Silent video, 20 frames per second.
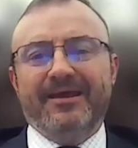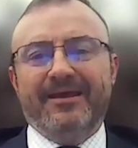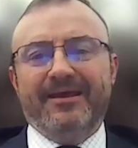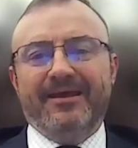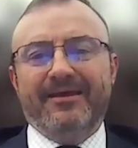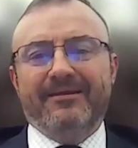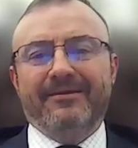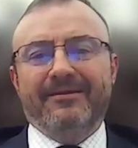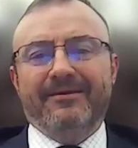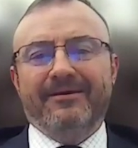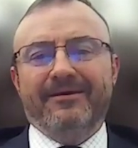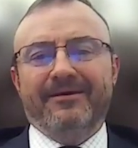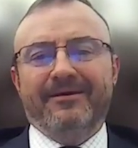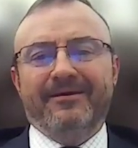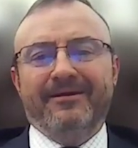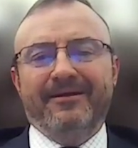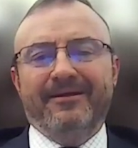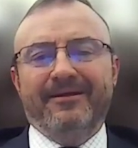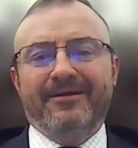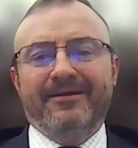And
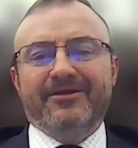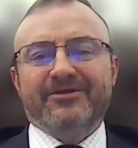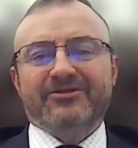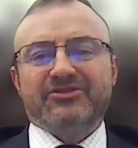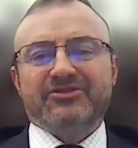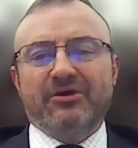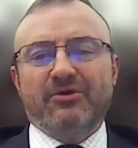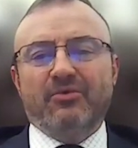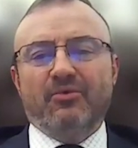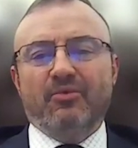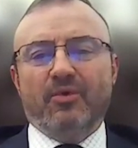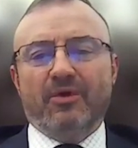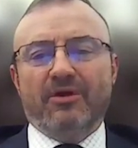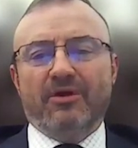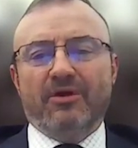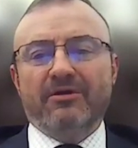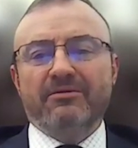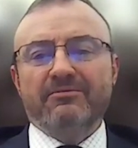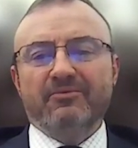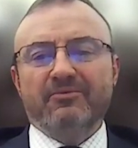so
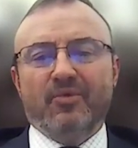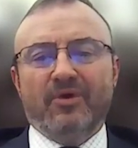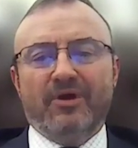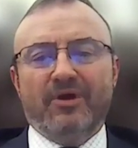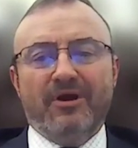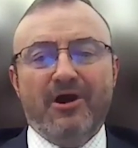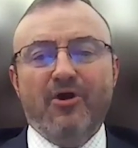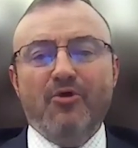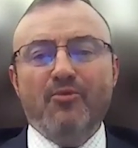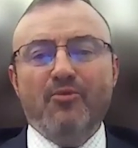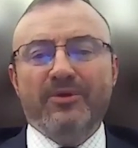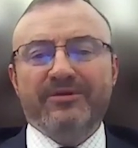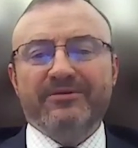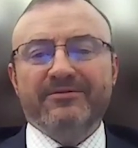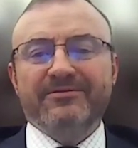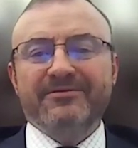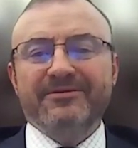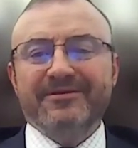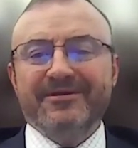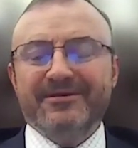we're
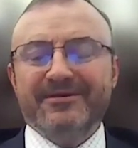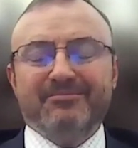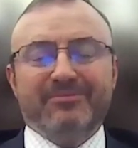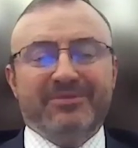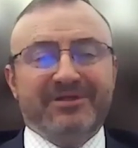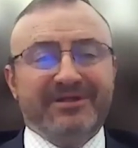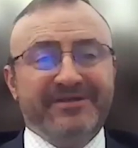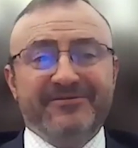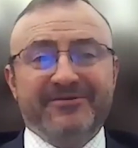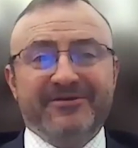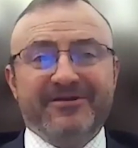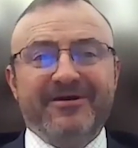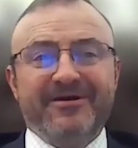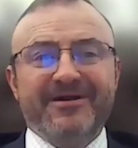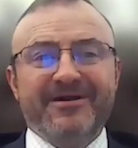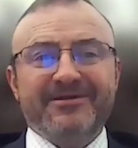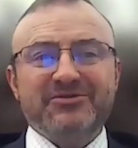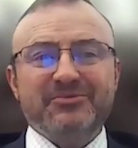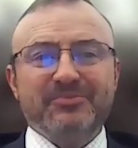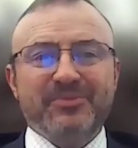hoping, believe it or
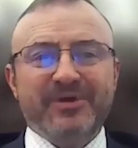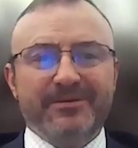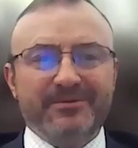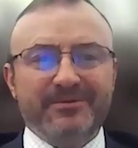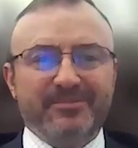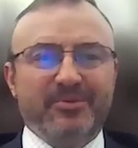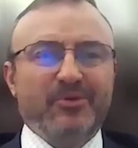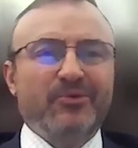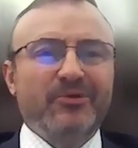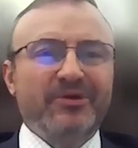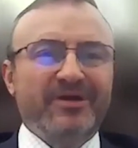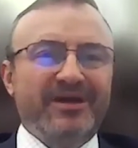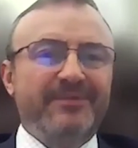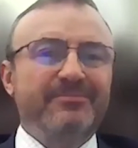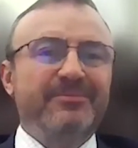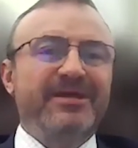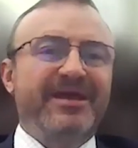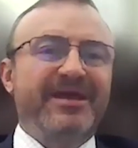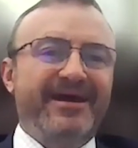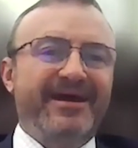not, to be able to pull a
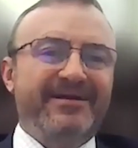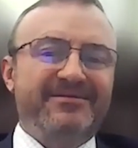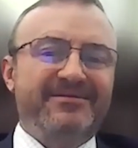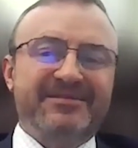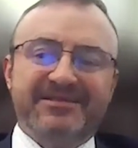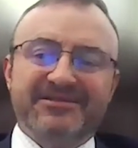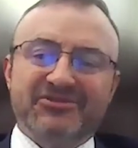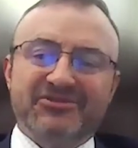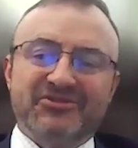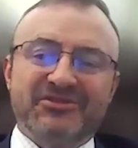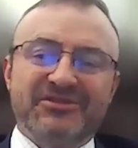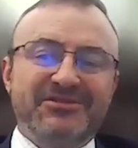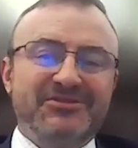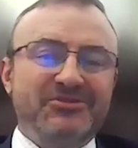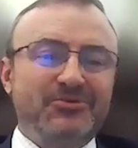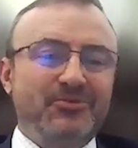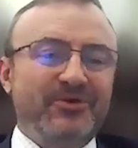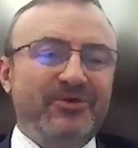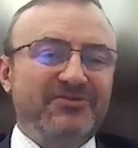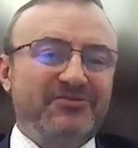company out of
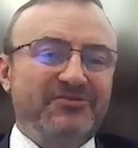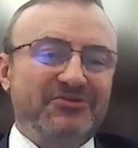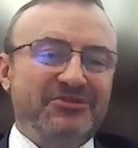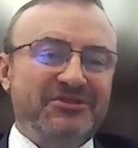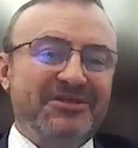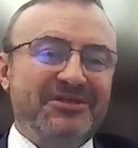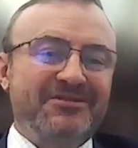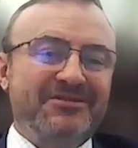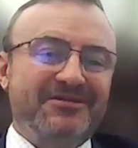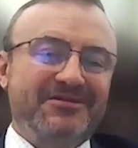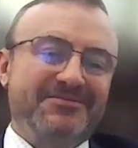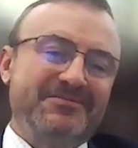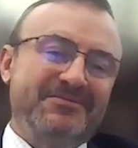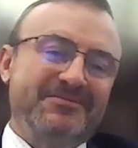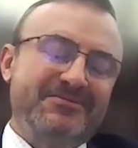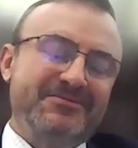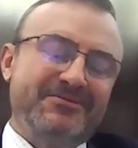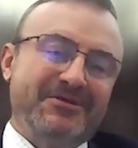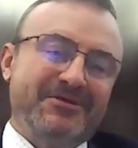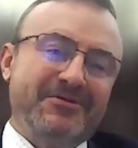Tennessee to West Virginia.
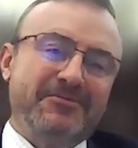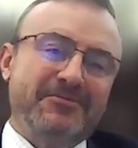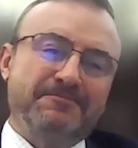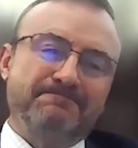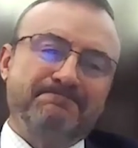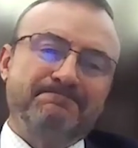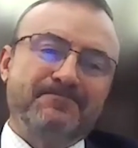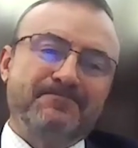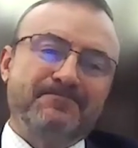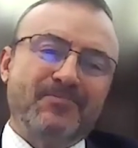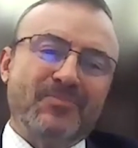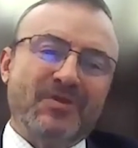Uh,